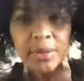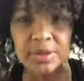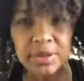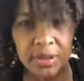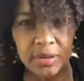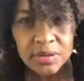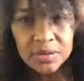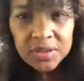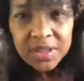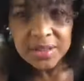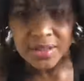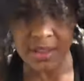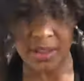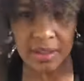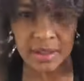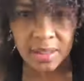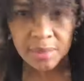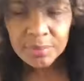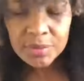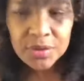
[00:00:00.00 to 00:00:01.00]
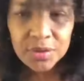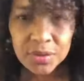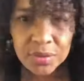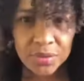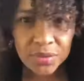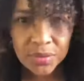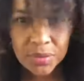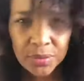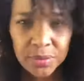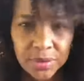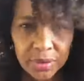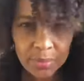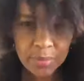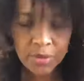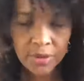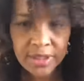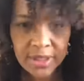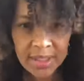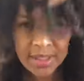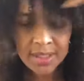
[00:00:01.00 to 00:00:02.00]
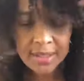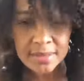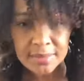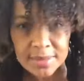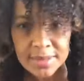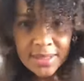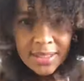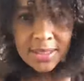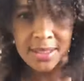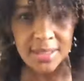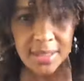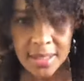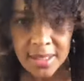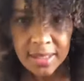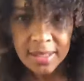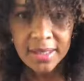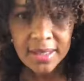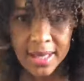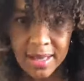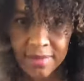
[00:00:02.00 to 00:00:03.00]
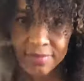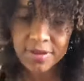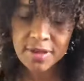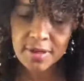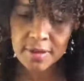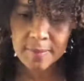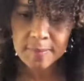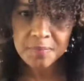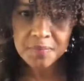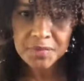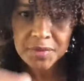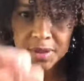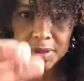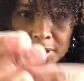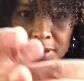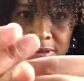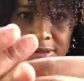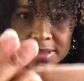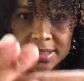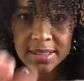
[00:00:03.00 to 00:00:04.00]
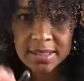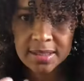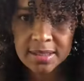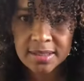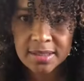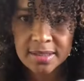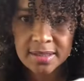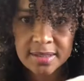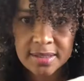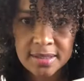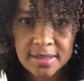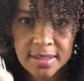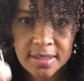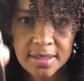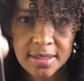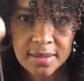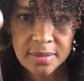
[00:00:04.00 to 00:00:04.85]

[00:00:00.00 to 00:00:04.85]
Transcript: when they're sending them to school in the morning. See, have it. It looks like this.